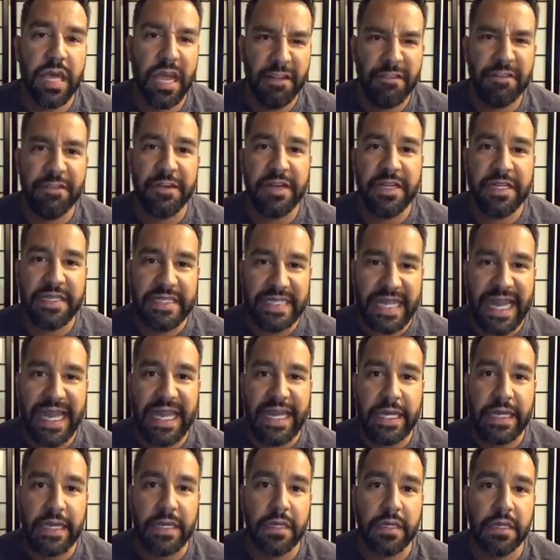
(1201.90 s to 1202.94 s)
every
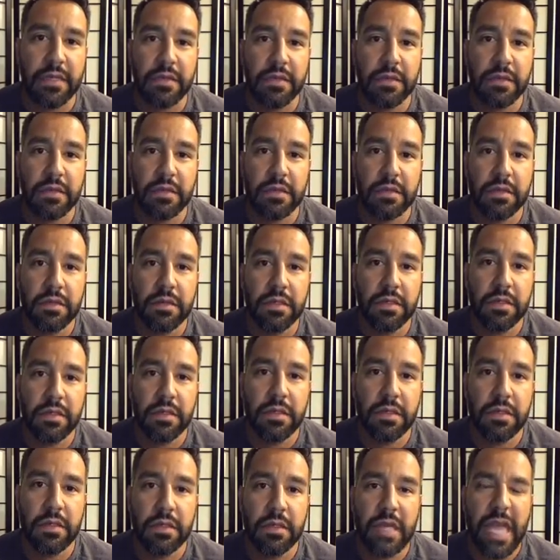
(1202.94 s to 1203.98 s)
day.
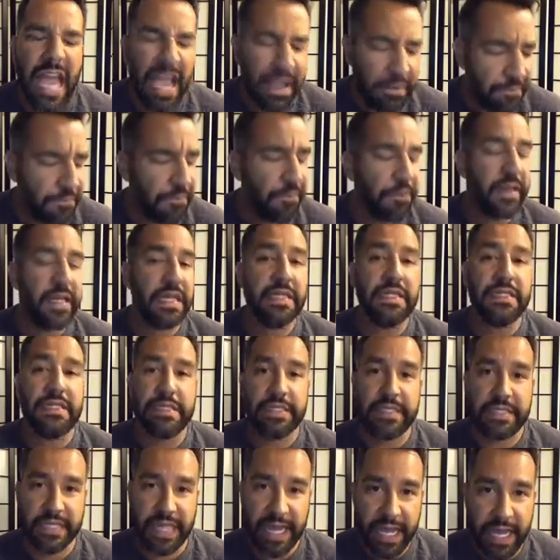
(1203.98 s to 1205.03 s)
Every
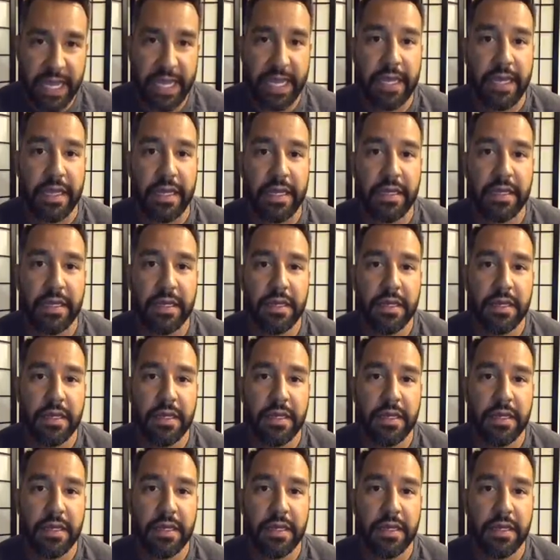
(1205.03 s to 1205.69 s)
day.